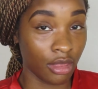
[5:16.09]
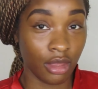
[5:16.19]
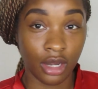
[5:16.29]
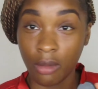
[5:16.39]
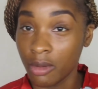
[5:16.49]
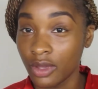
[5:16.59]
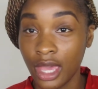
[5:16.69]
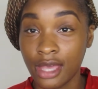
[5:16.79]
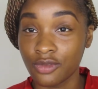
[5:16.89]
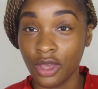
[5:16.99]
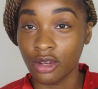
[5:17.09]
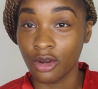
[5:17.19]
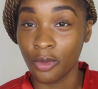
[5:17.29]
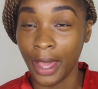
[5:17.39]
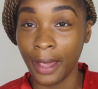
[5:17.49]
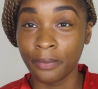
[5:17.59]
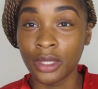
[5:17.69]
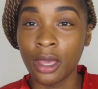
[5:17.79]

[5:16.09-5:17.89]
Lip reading: the name of it has faded away.